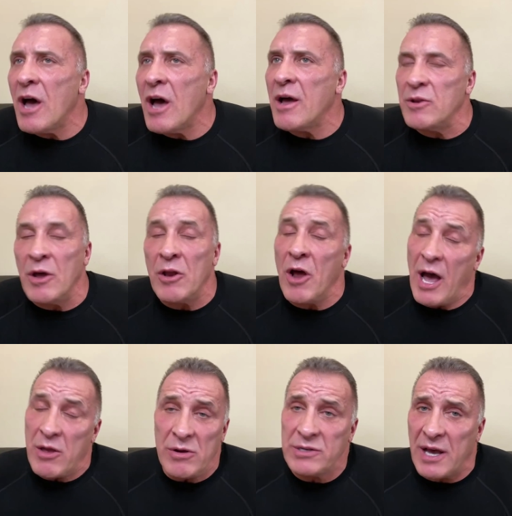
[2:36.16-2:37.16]
No, no, no. I
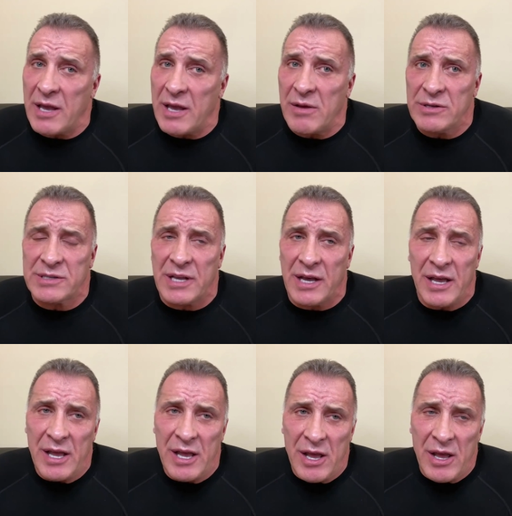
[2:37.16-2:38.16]
used I used the oh,
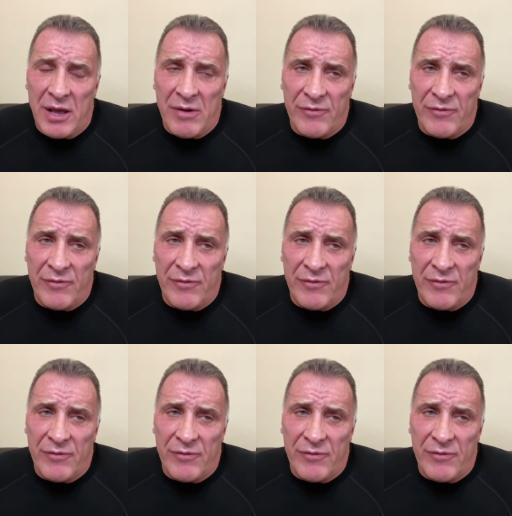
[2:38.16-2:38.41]
used...